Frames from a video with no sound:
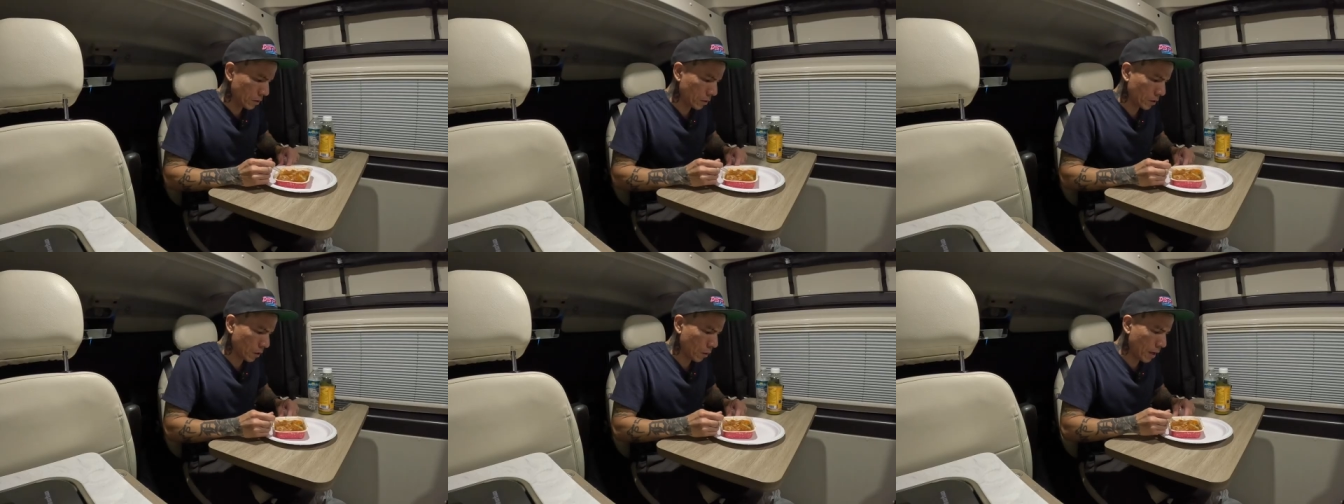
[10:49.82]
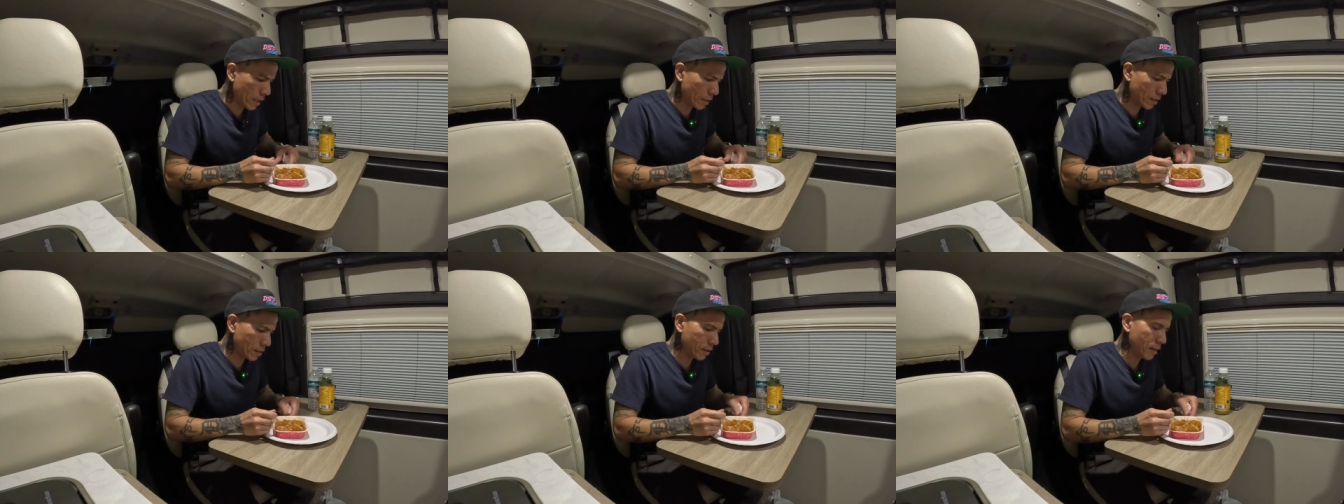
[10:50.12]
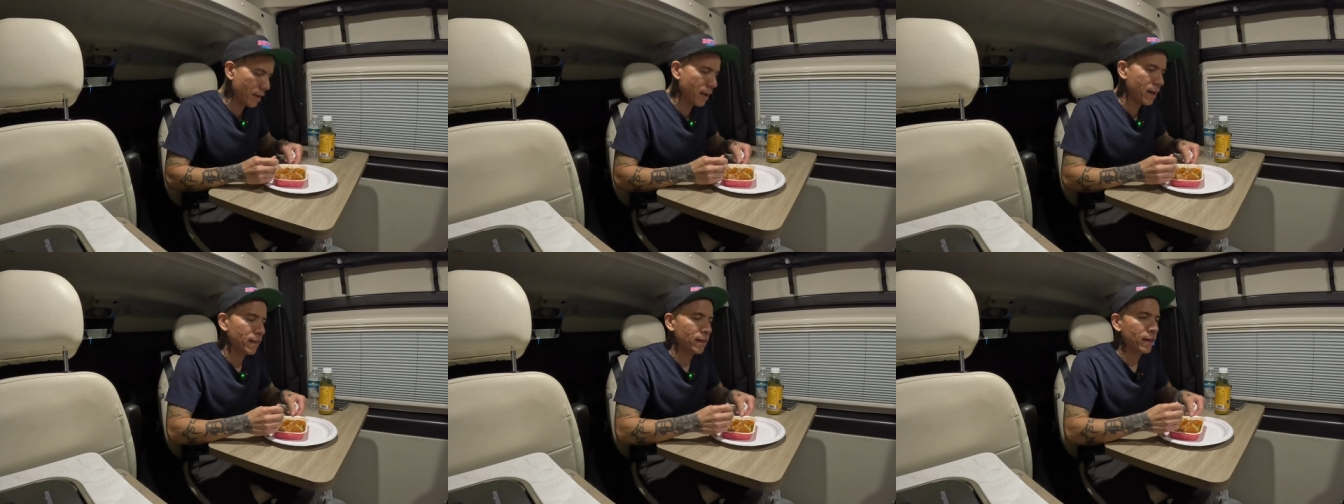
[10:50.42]
So I
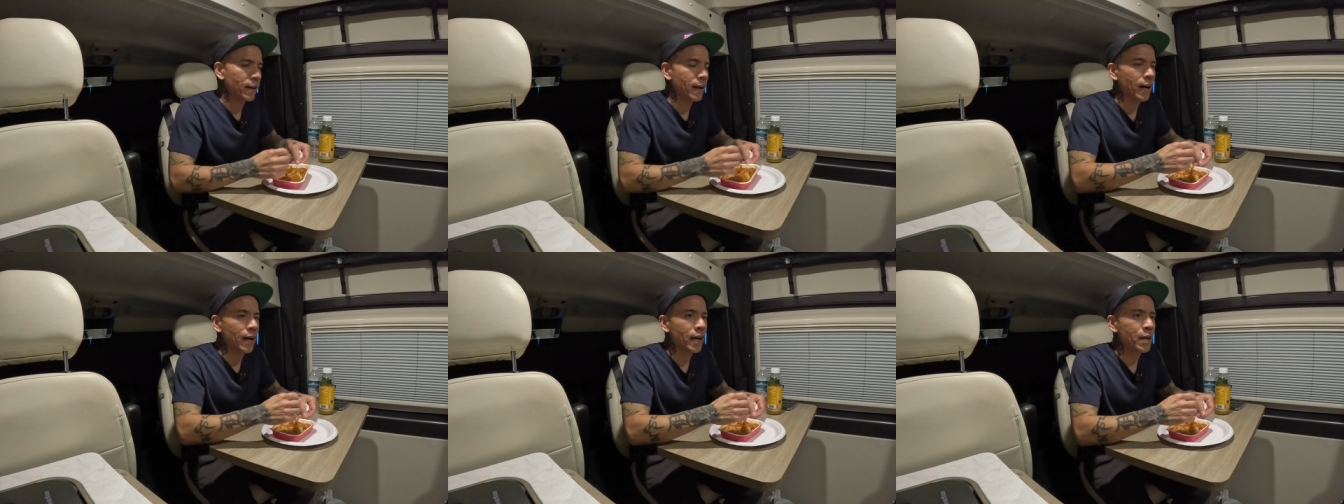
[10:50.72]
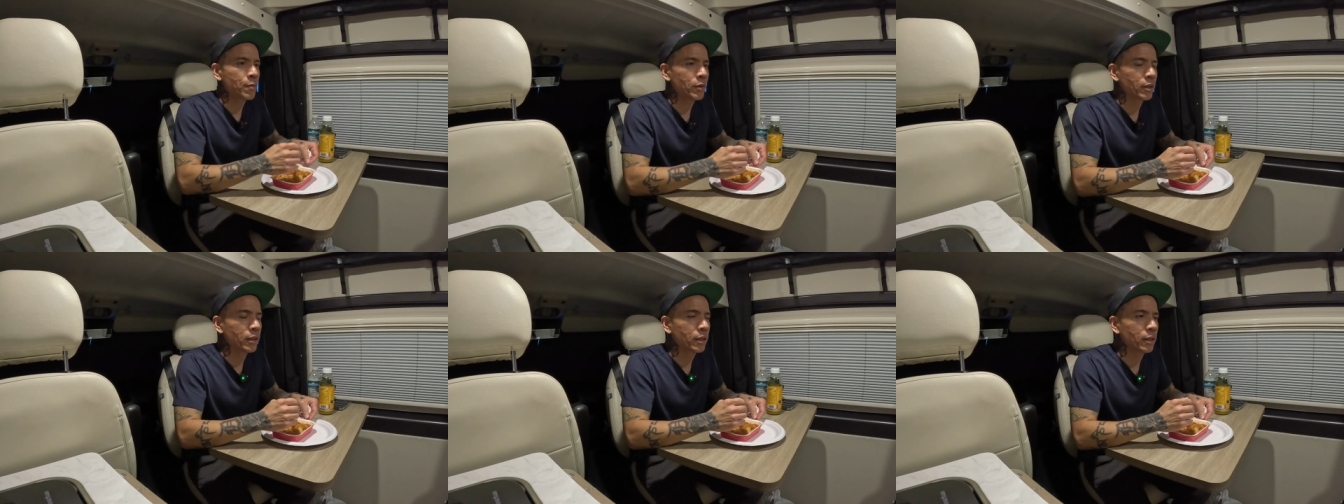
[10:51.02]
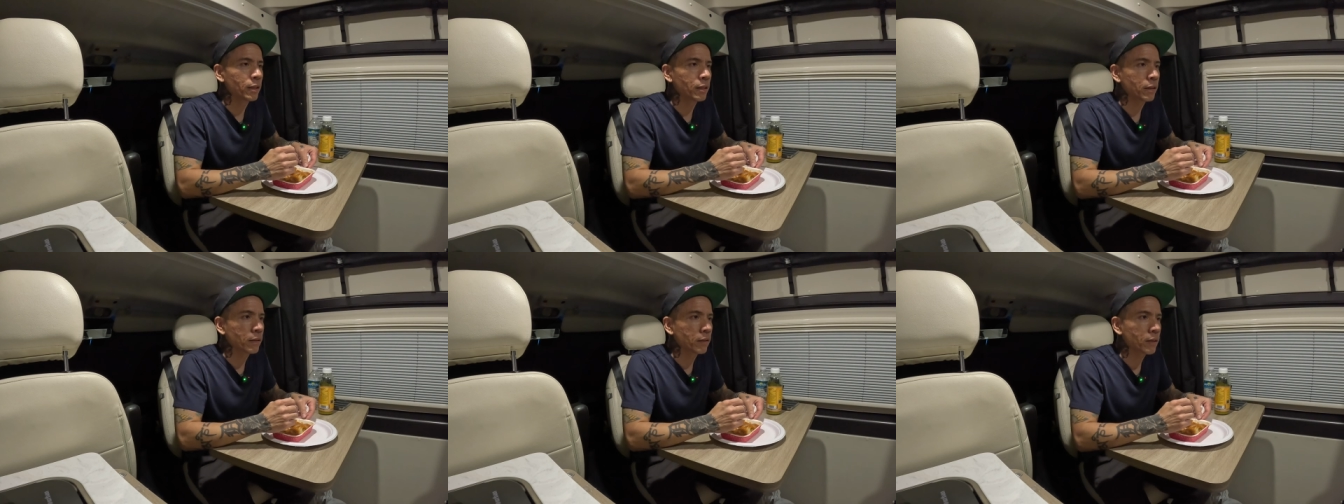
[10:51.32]
say that I'm
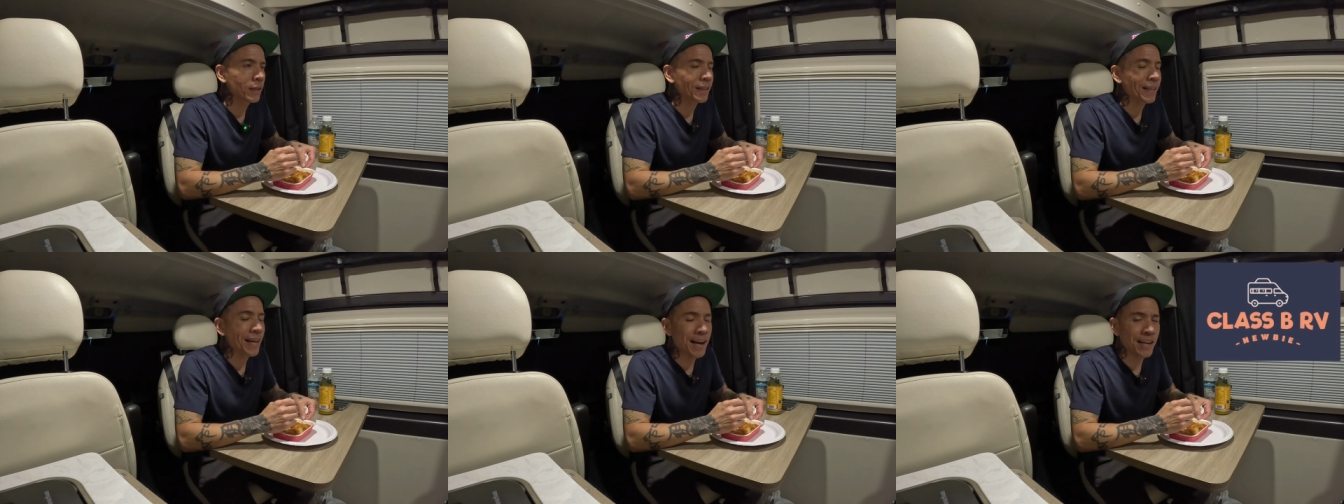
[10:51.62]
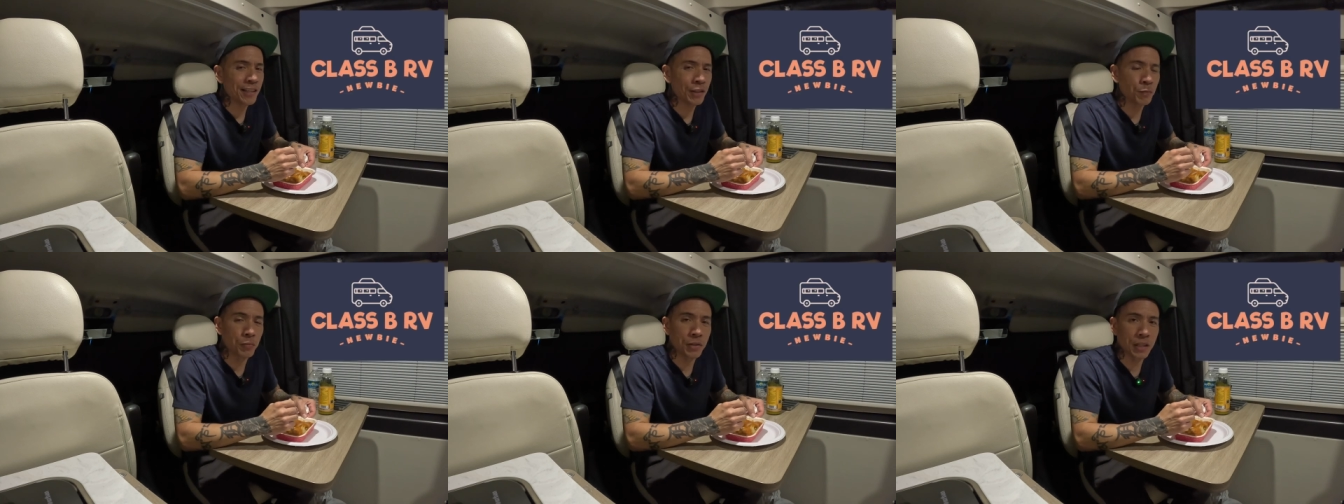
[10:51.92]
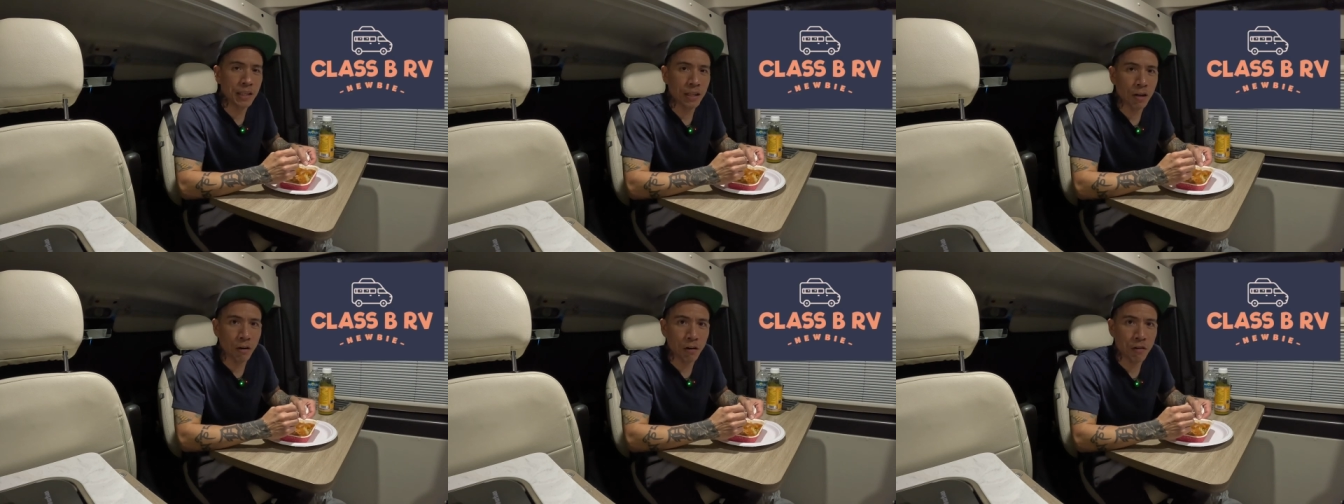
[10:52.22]
a Class
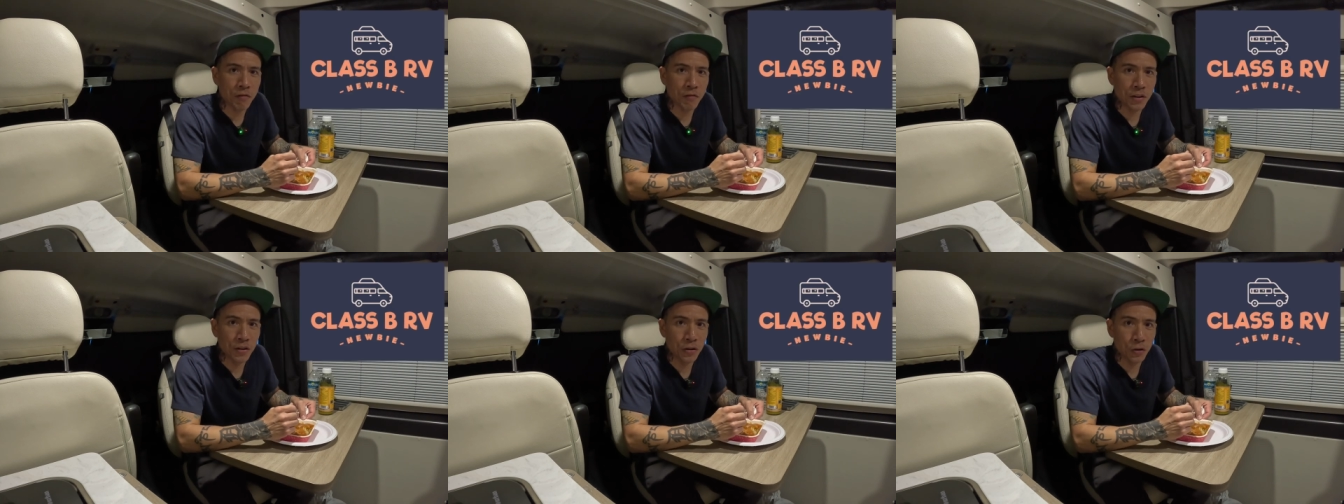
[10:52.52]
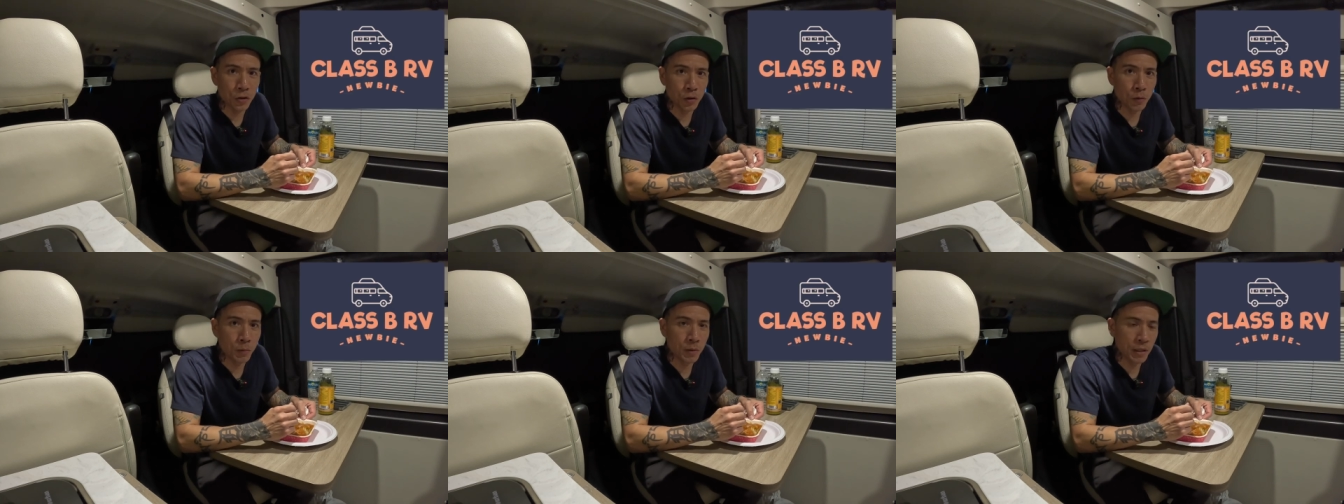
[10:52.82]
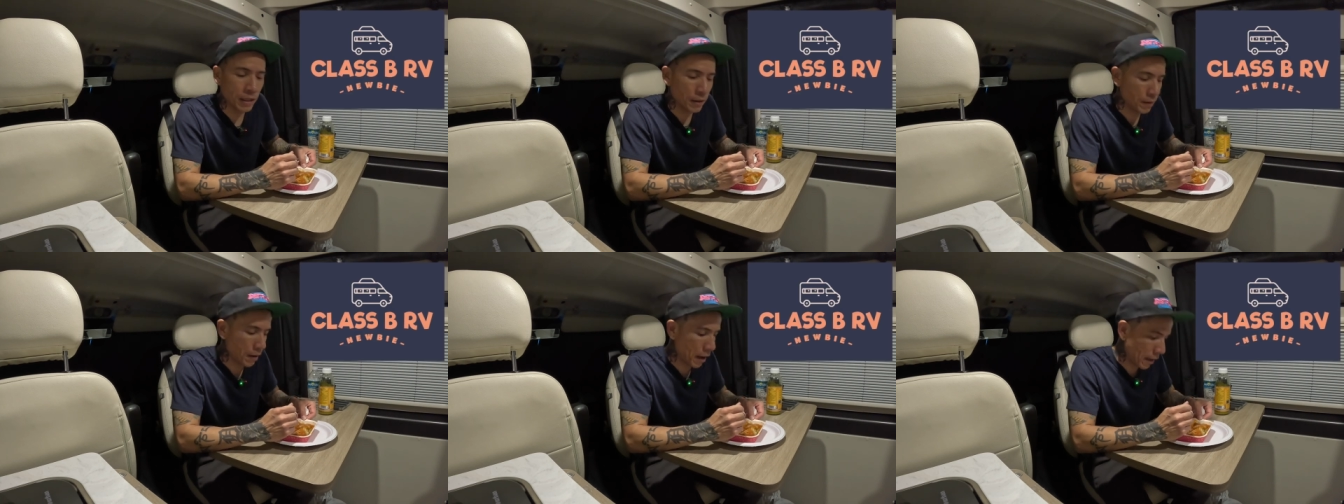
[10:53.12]
B R V
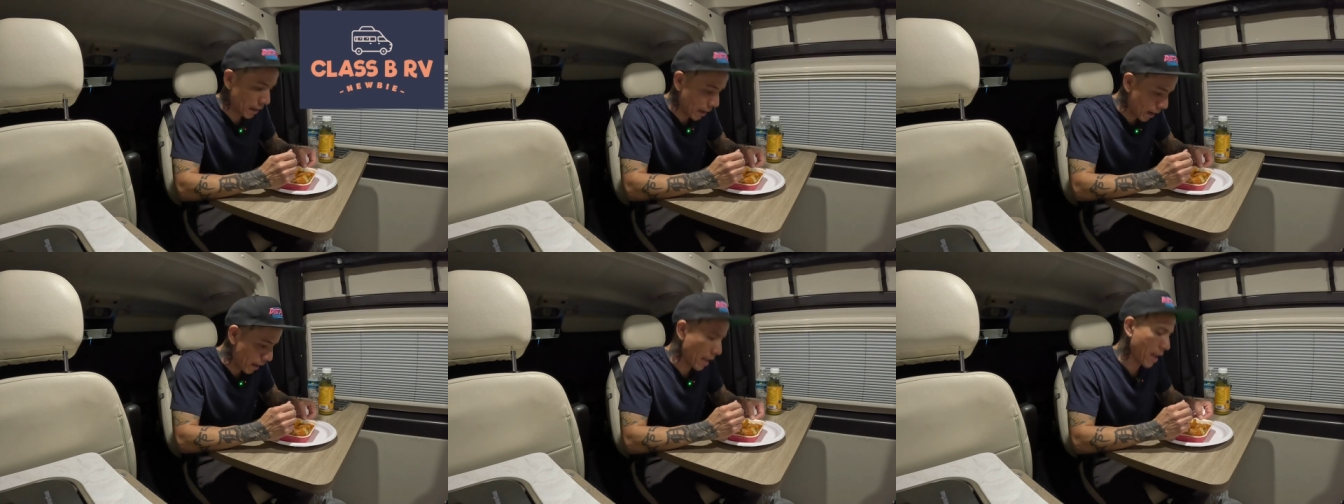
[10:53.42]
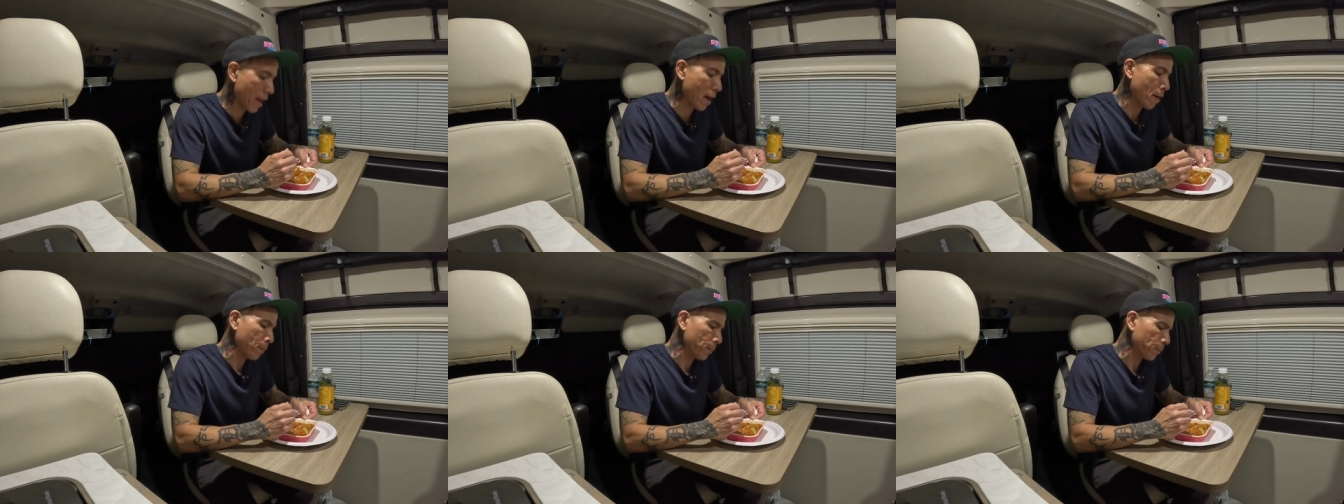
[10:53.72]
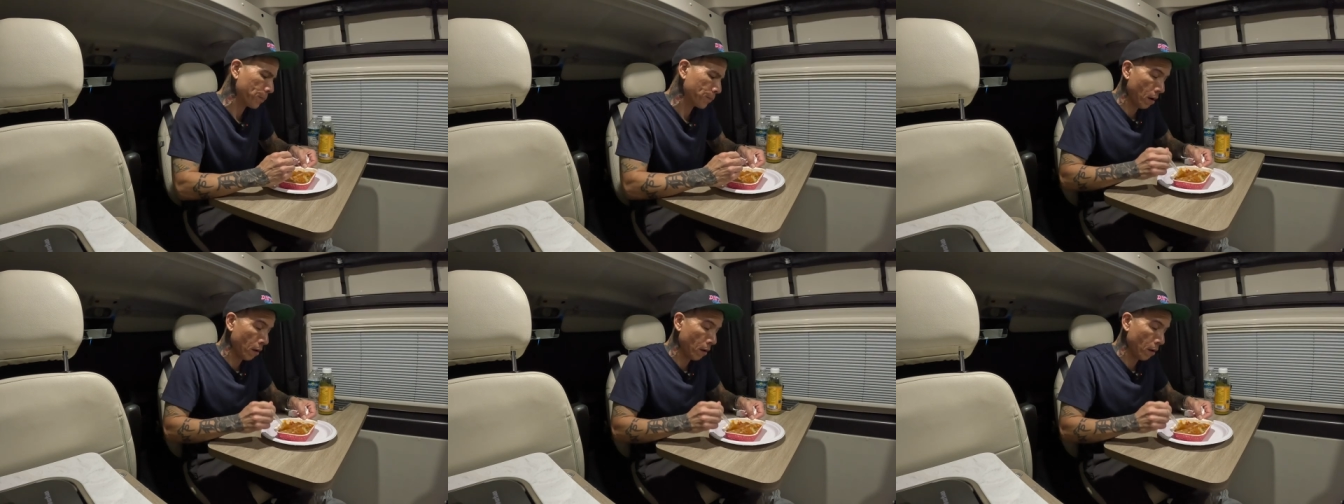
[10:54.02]
newbie, and I am.